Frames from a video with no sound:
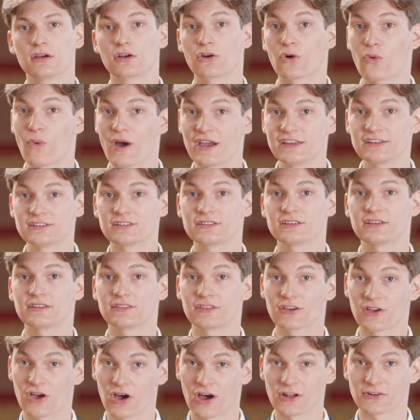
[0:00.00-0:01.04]
Quite
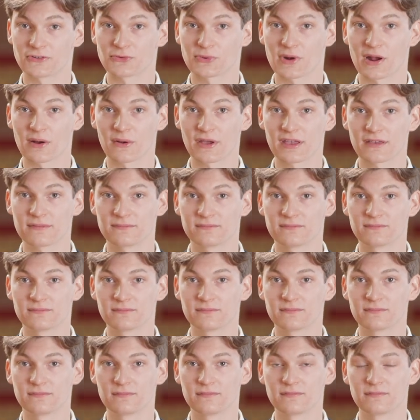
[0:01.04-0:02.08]
the contrary.
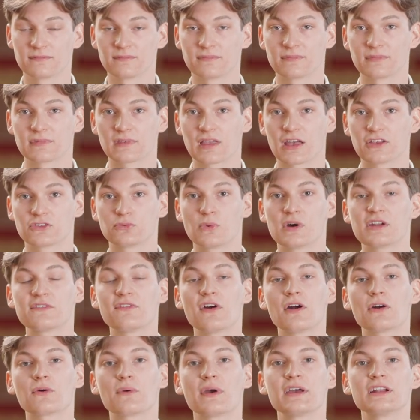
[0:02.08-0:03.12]
As one of
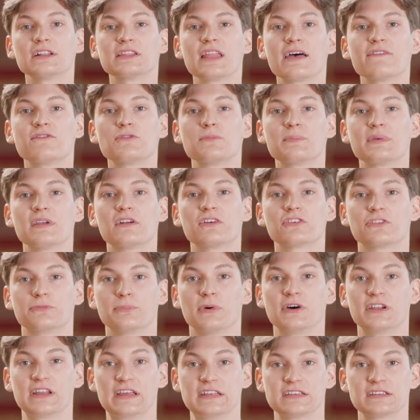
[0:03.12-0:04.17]
our grade 11 peers
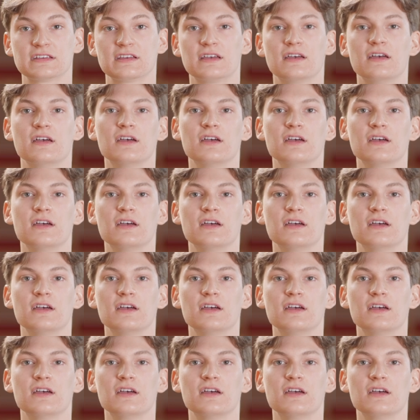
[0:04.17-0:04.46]
put it,